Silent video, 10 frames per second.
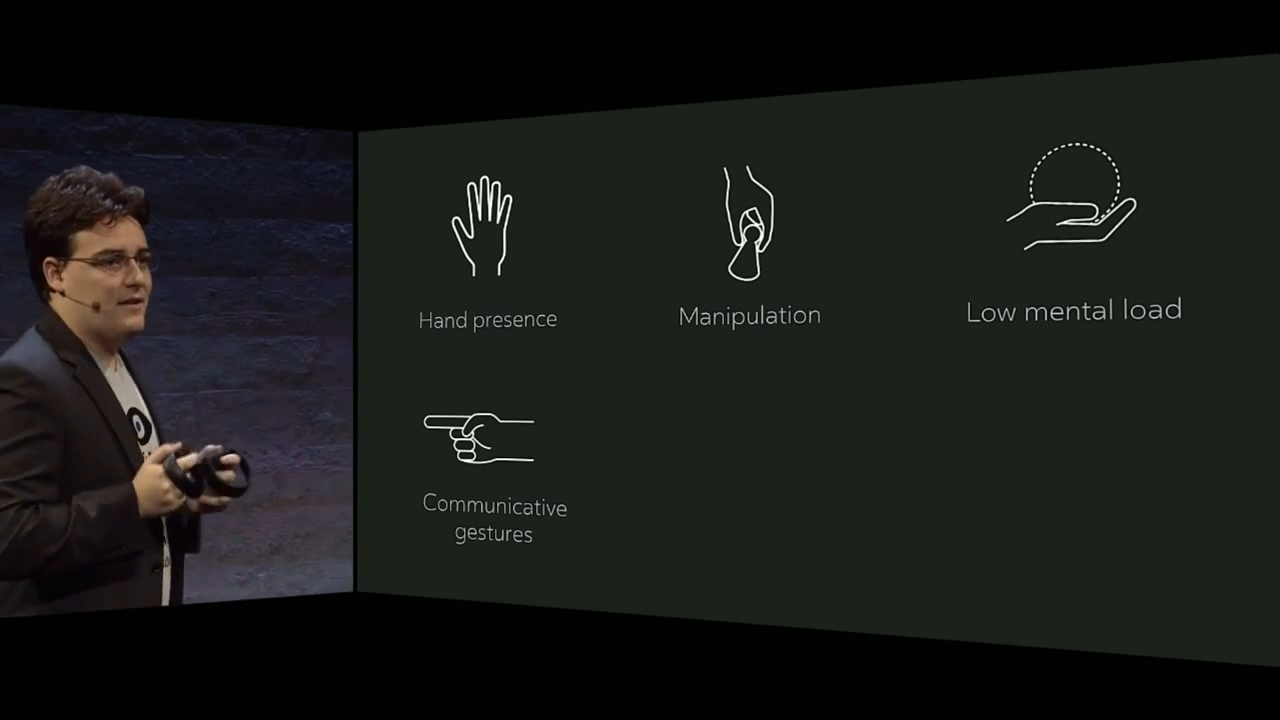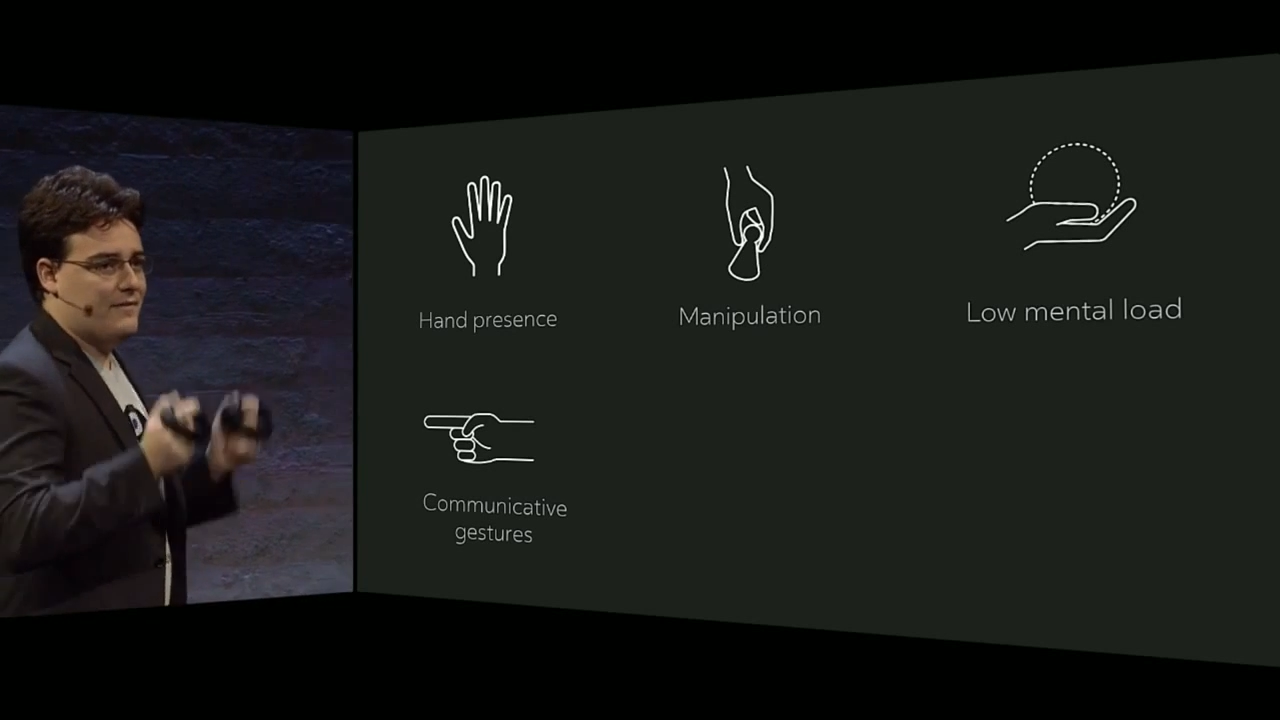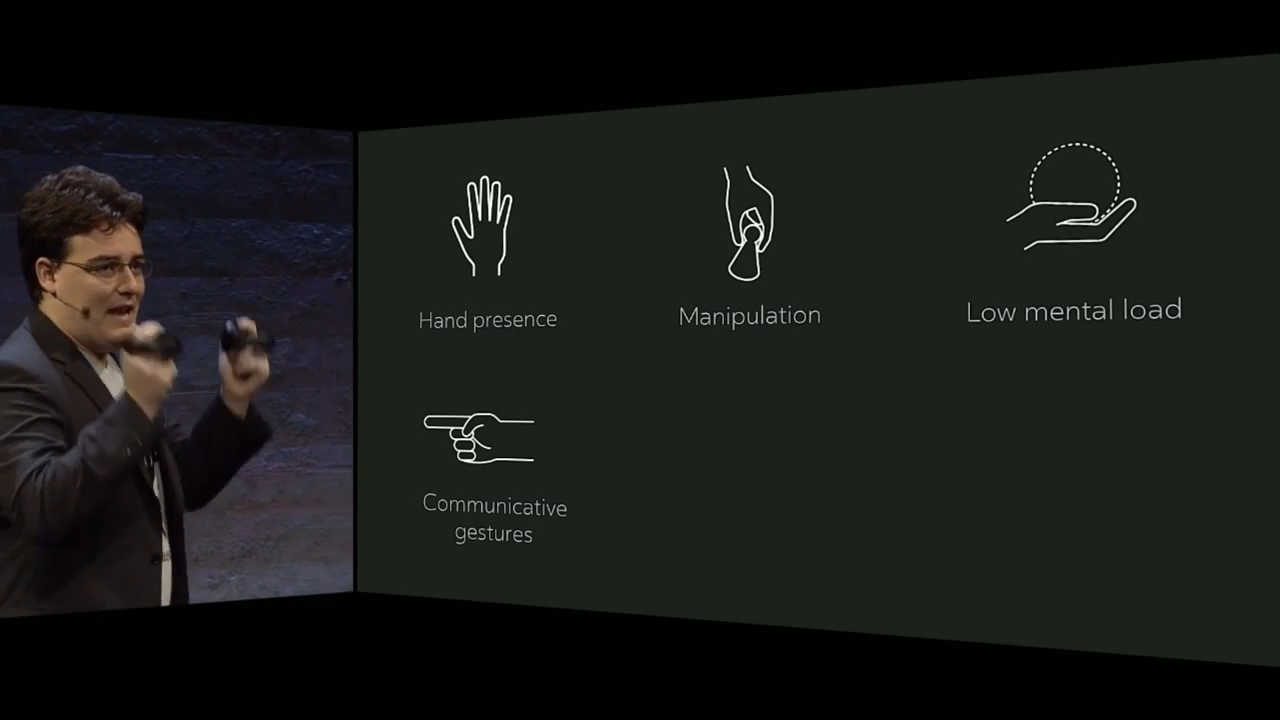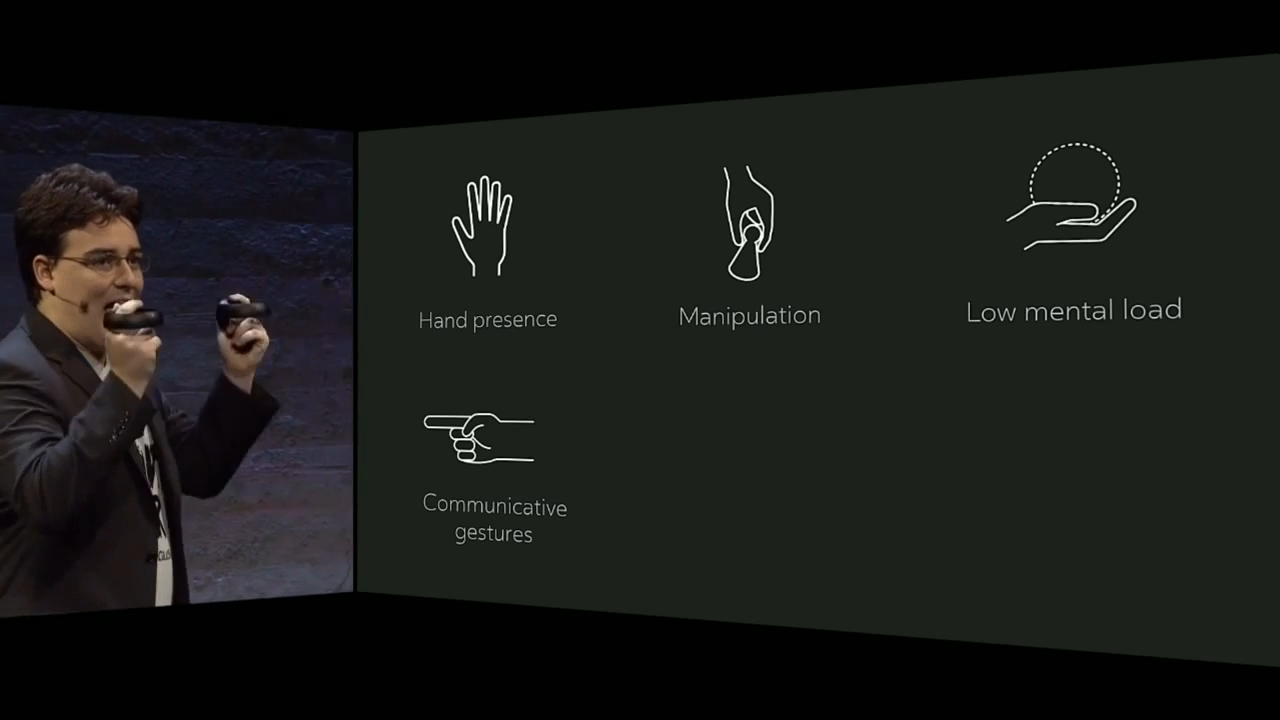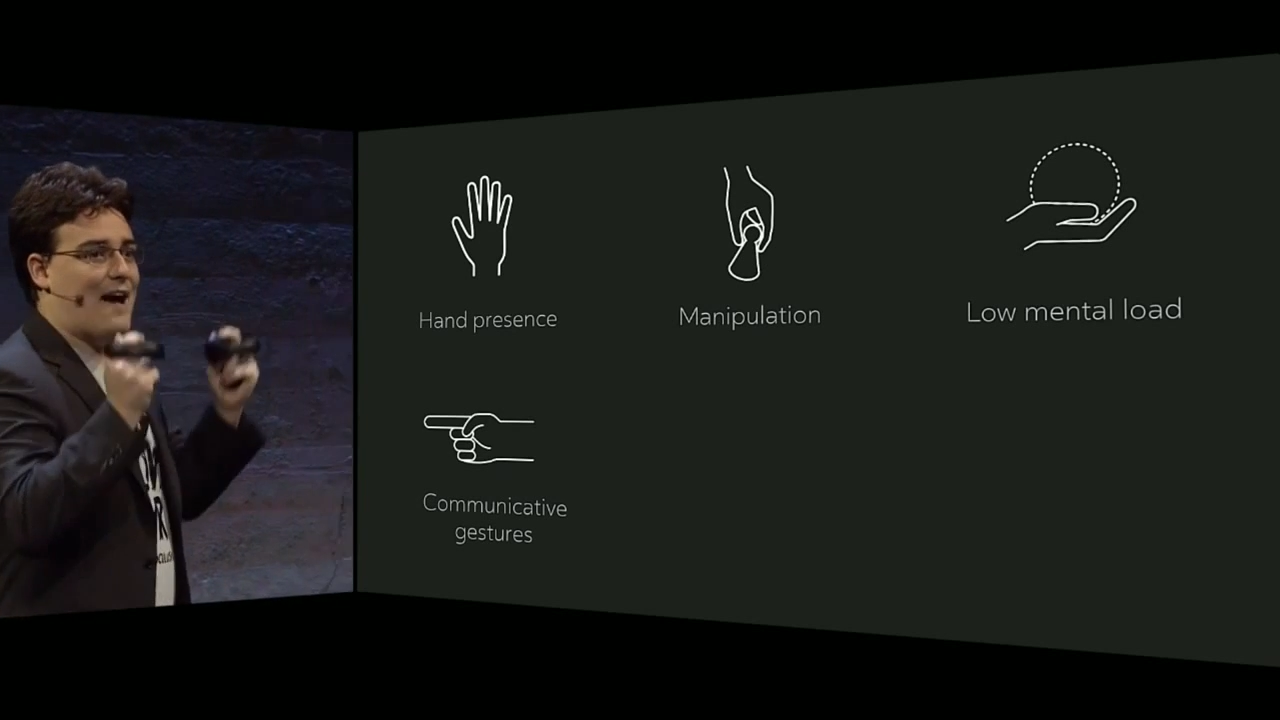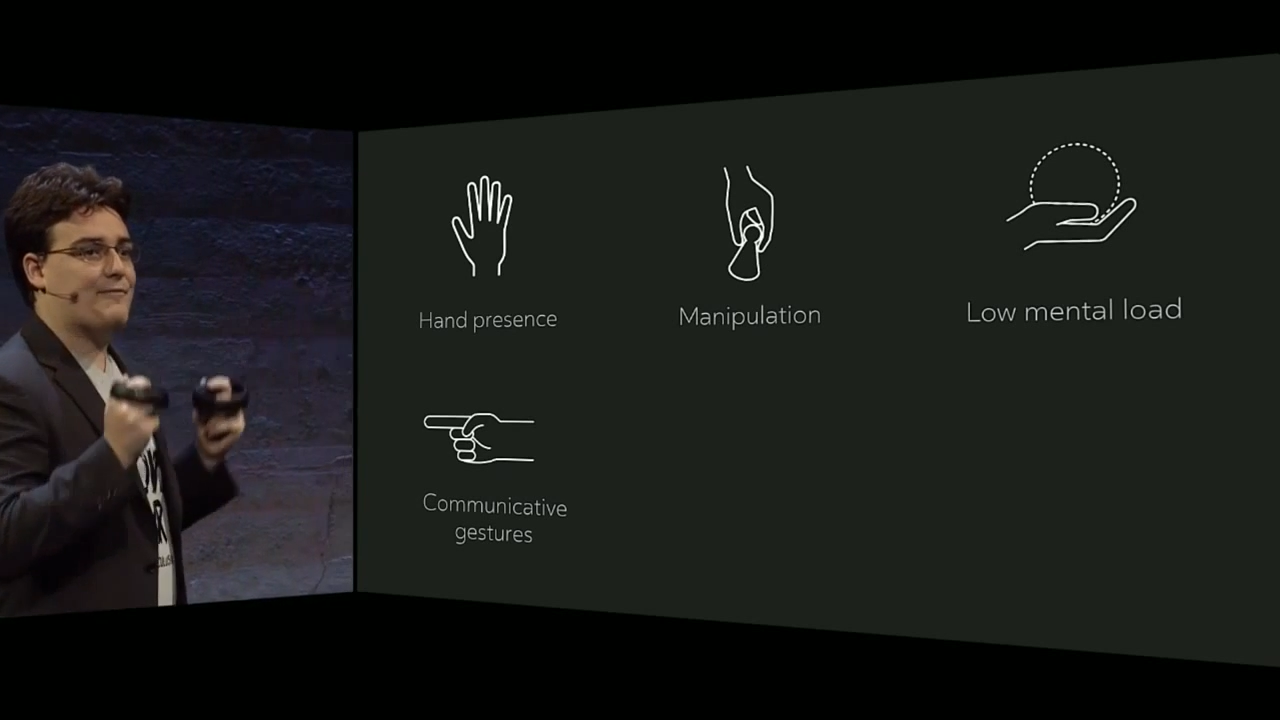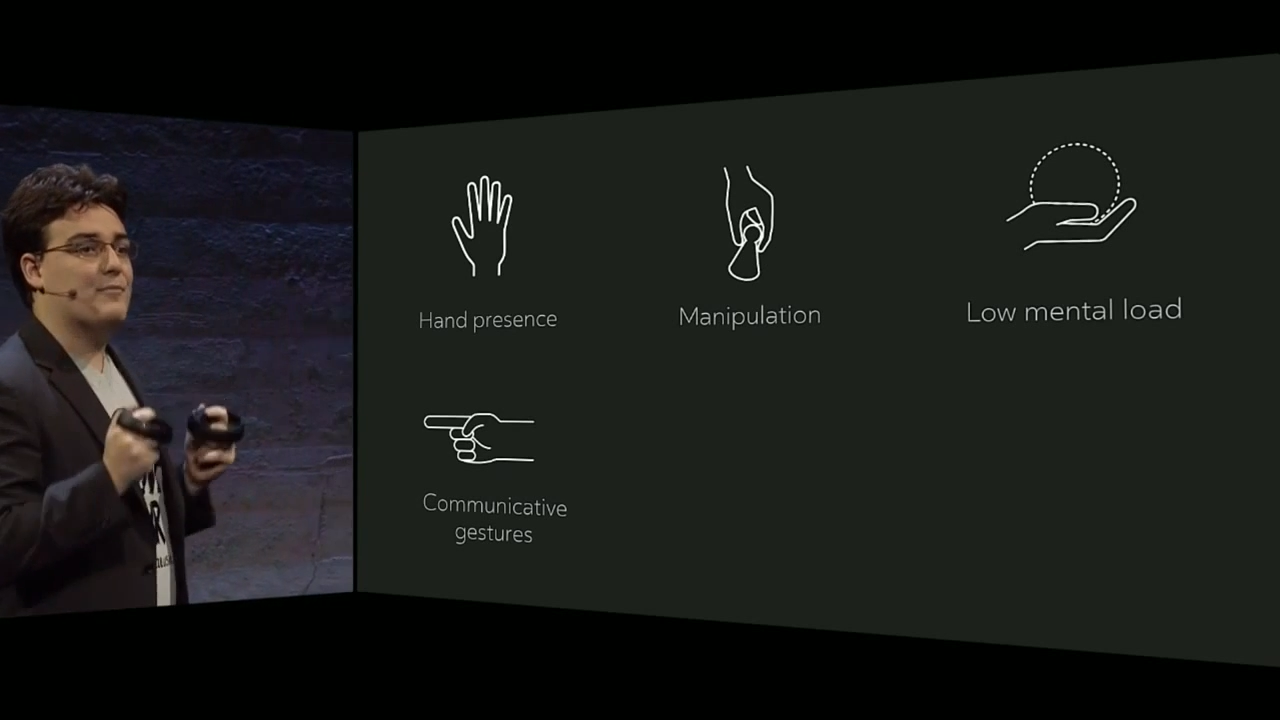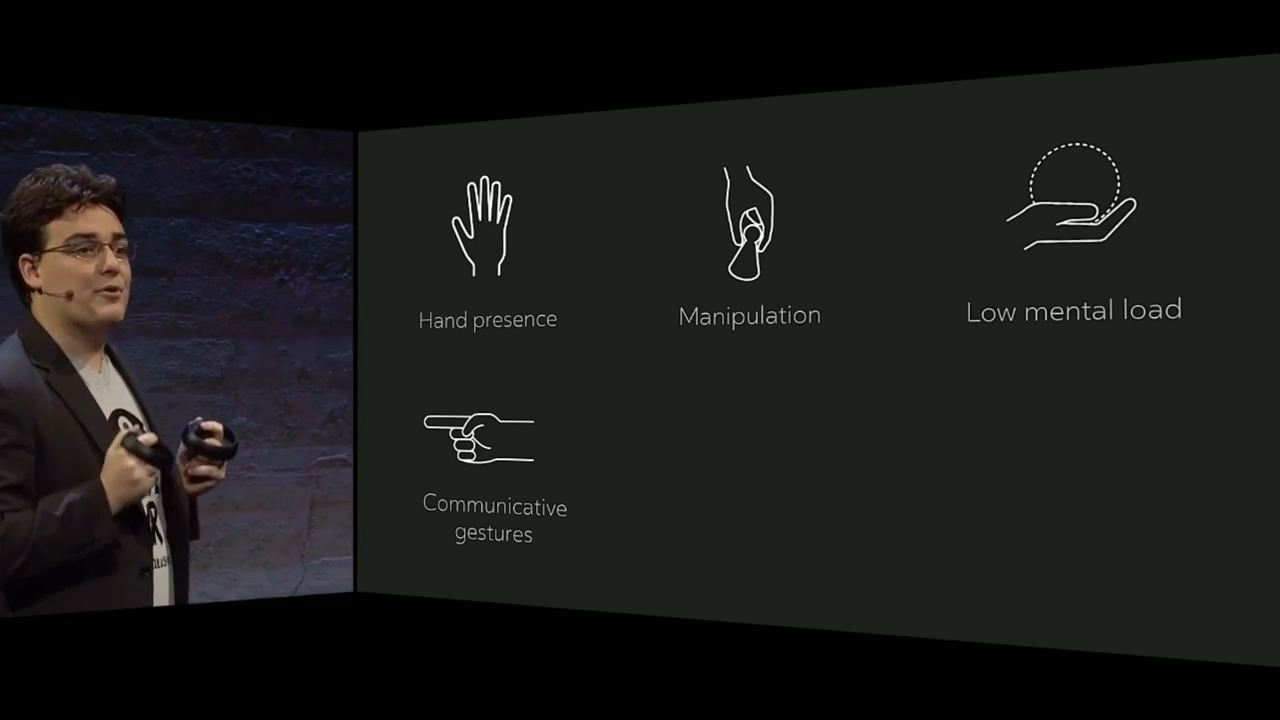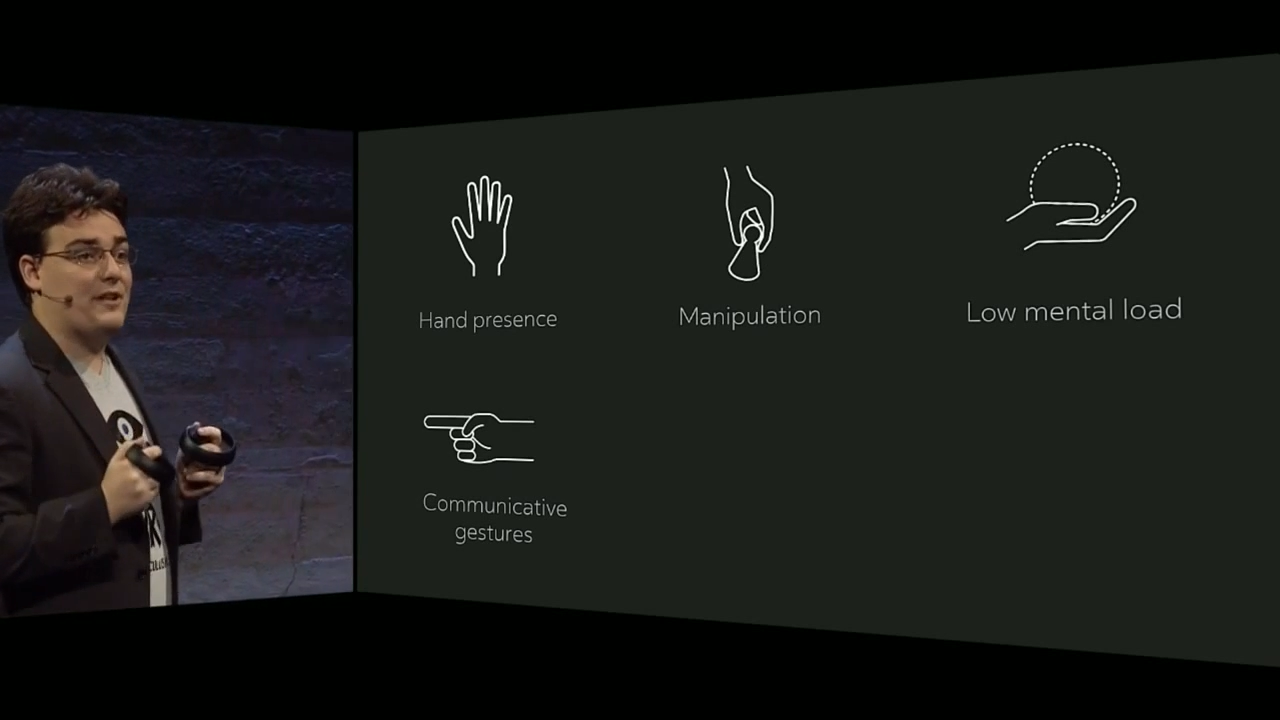that Half Moon